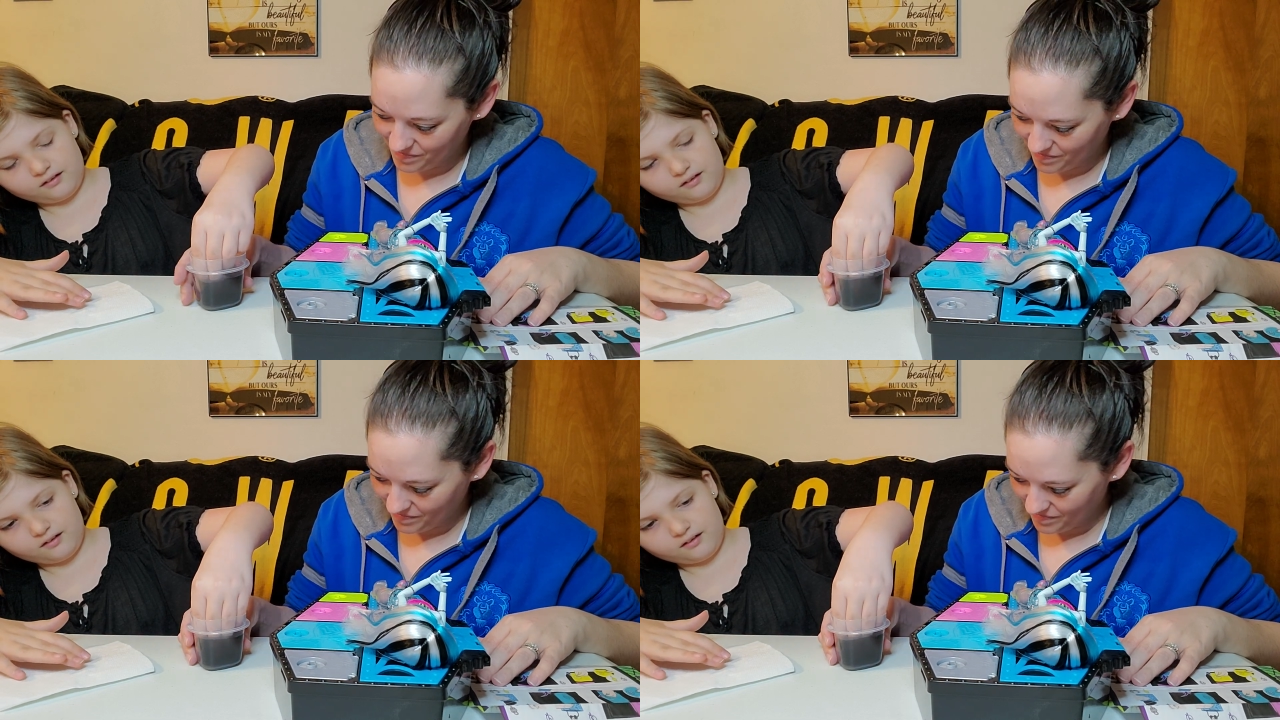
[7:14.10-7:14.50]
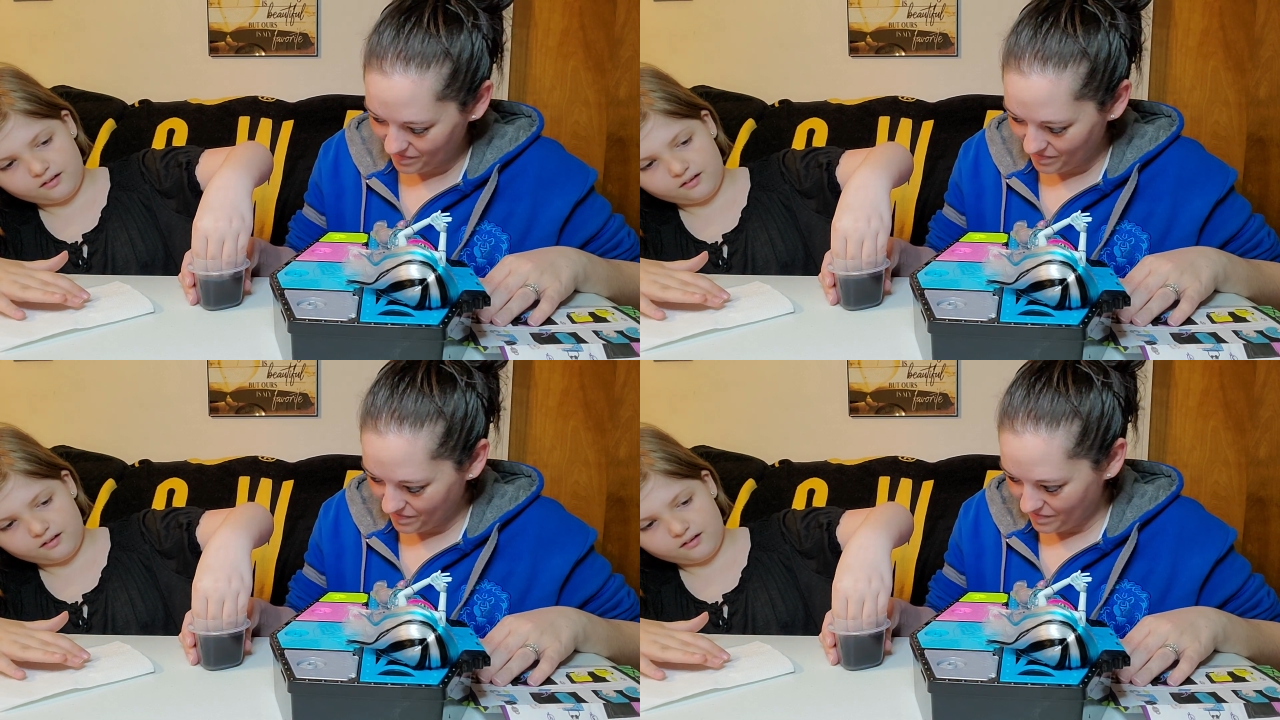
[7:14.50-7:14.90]

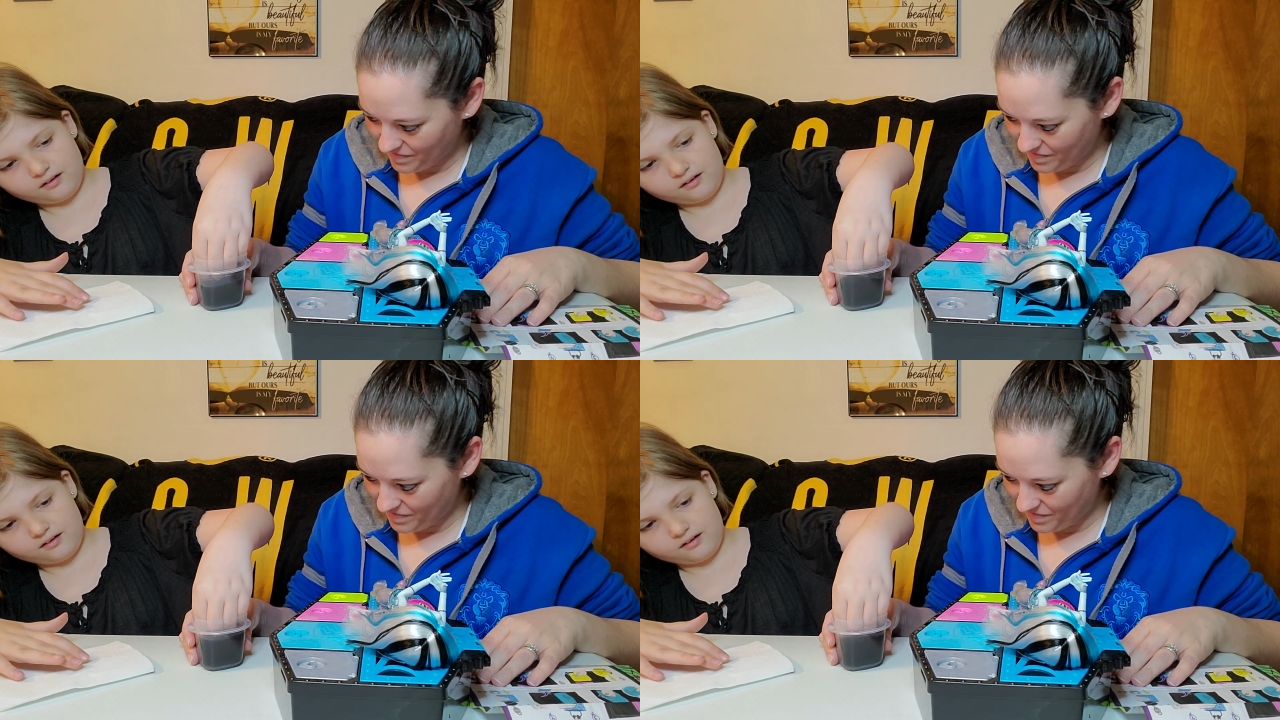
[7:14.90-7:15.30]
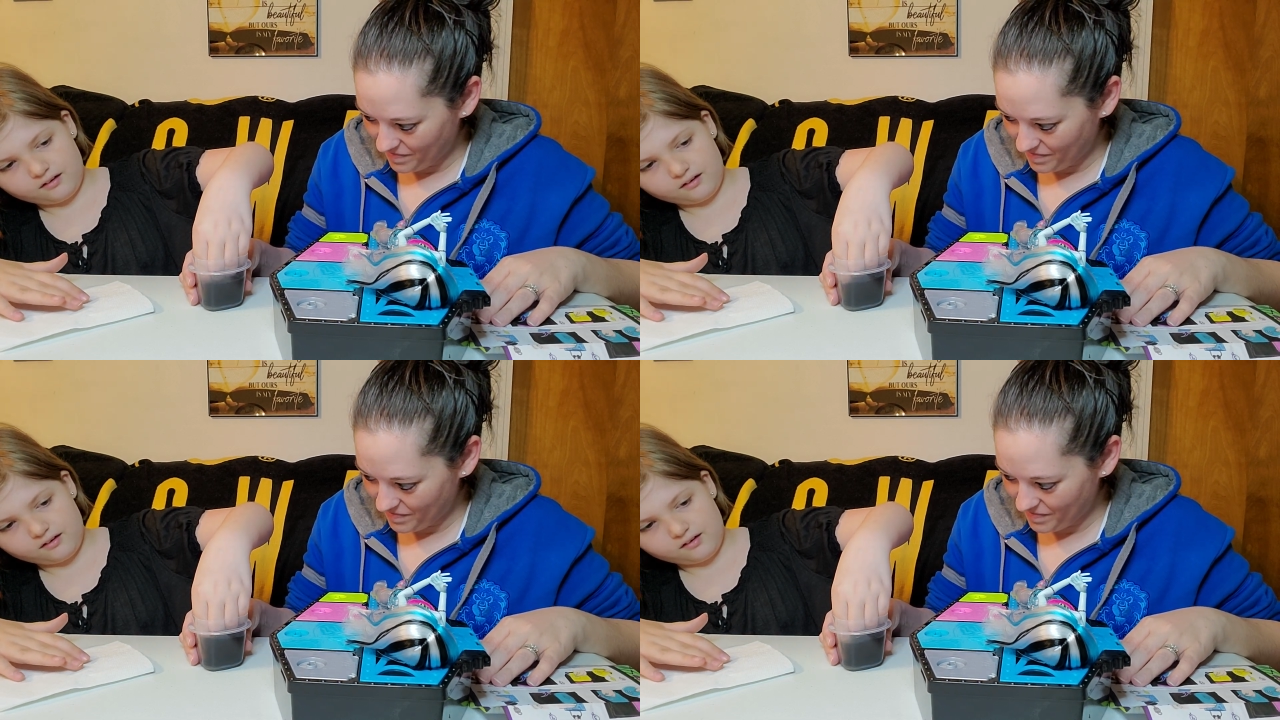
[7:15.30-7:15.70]

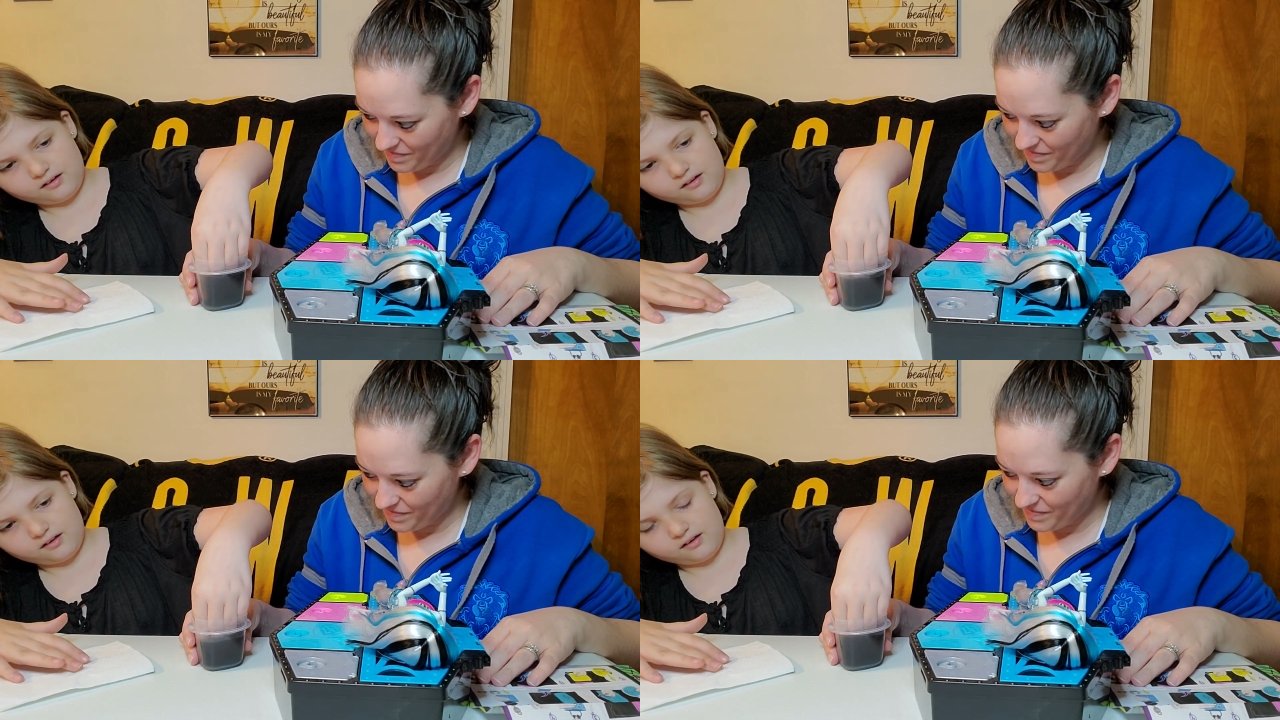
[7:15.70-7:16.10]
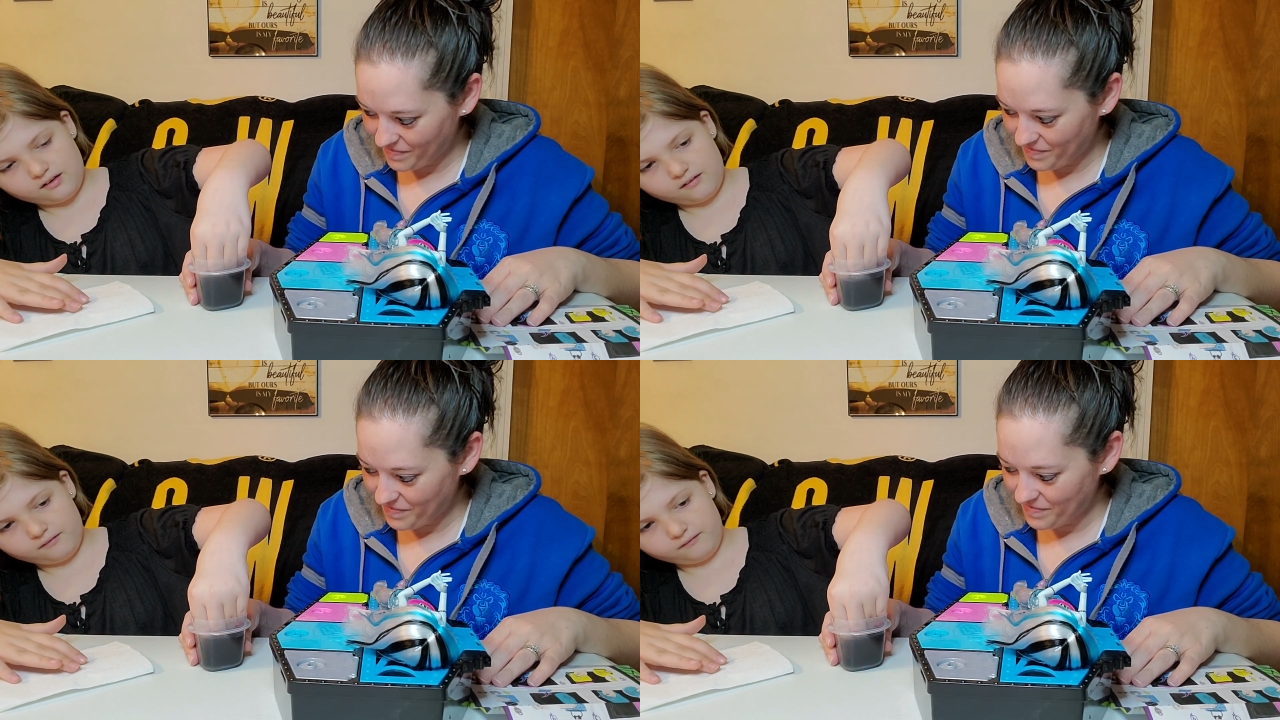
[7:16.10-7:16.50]

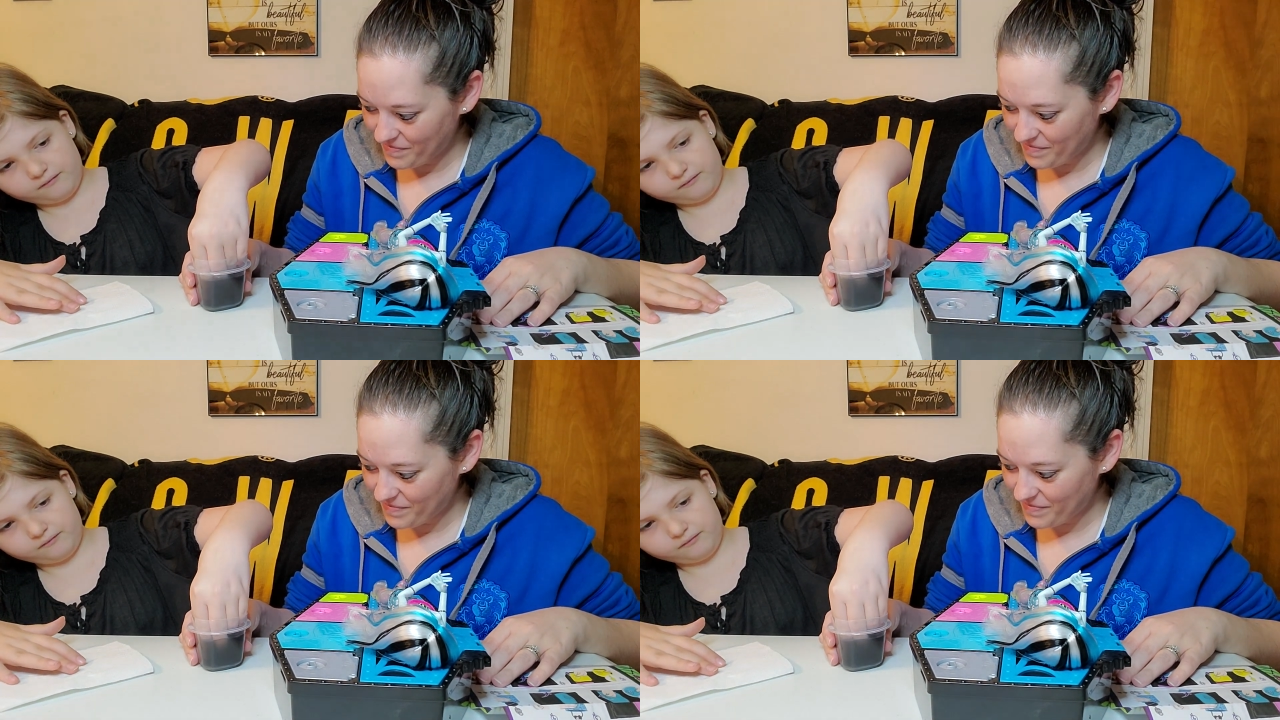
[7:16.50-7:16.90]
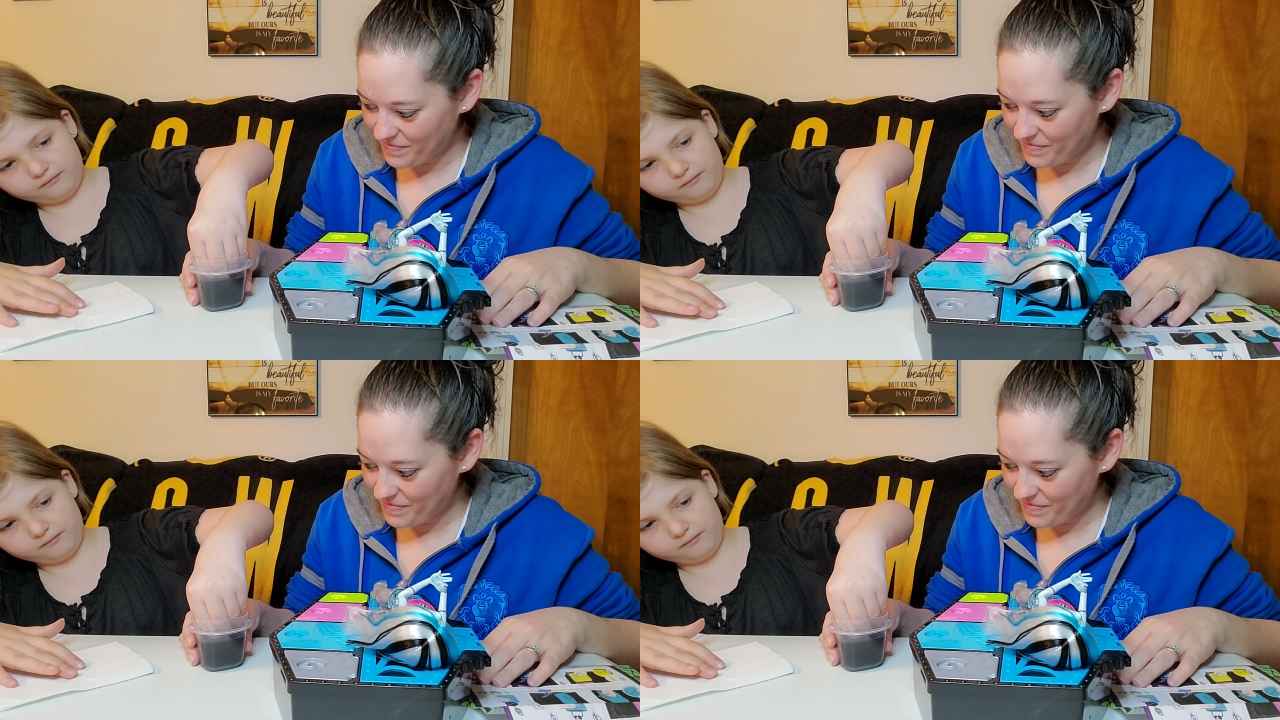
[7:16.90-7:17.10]
Nobody speaks.